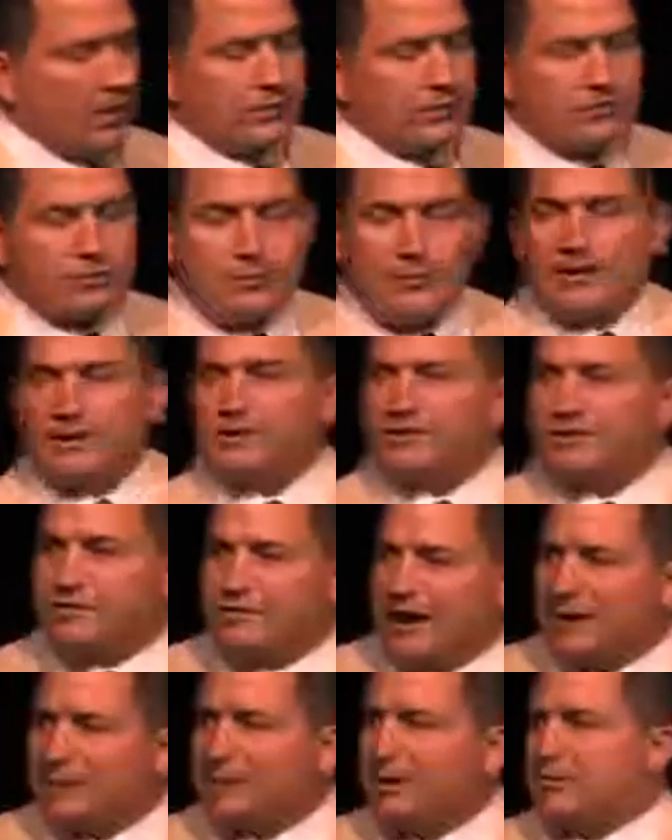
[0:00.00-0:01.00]
tremendous
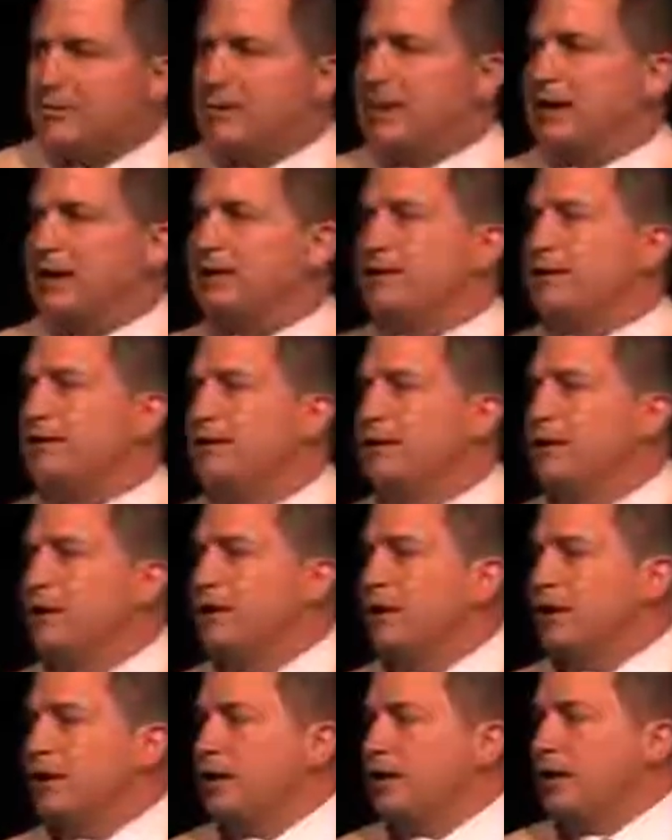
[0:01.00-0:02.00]
family man.
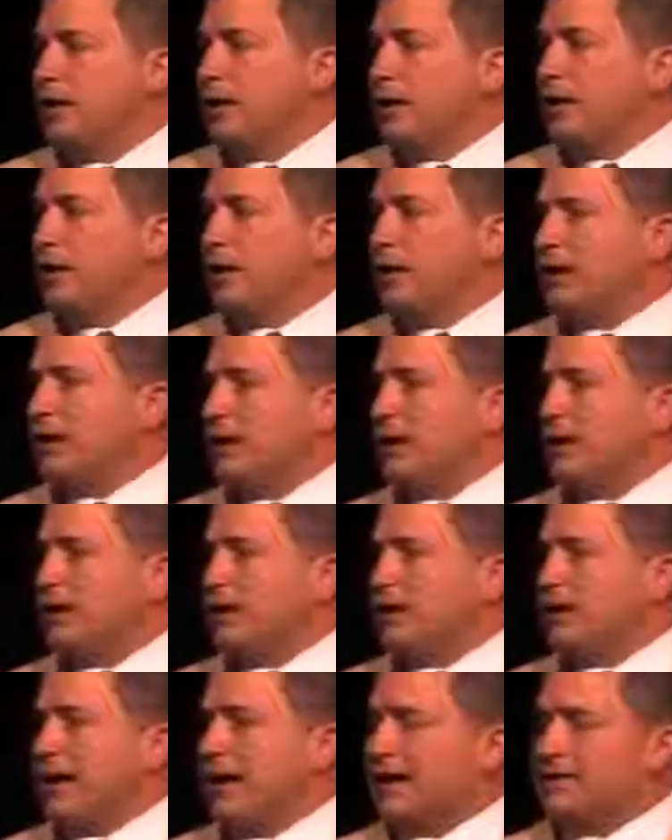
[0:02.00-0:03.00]
He
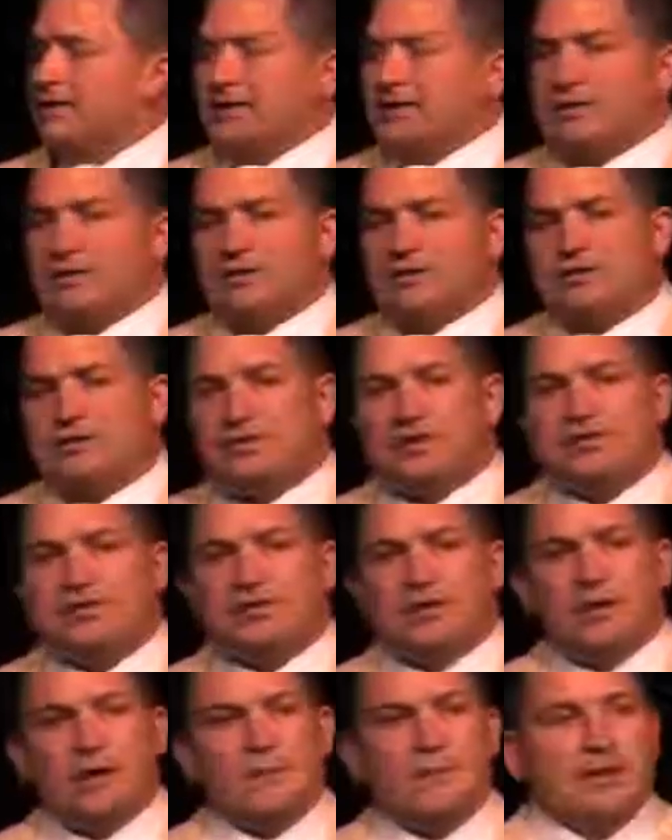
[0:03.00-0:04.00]
actually is
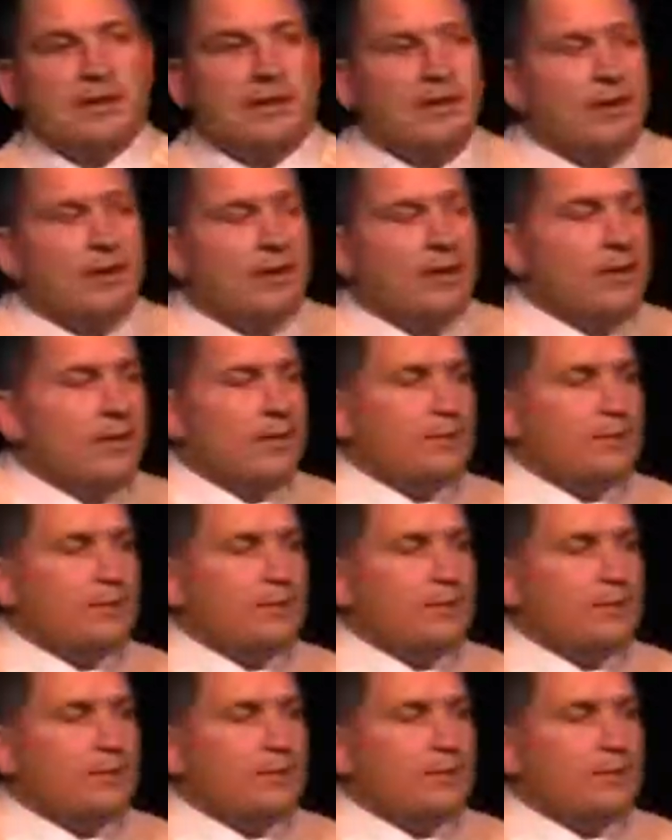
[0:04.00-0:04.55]
just coming,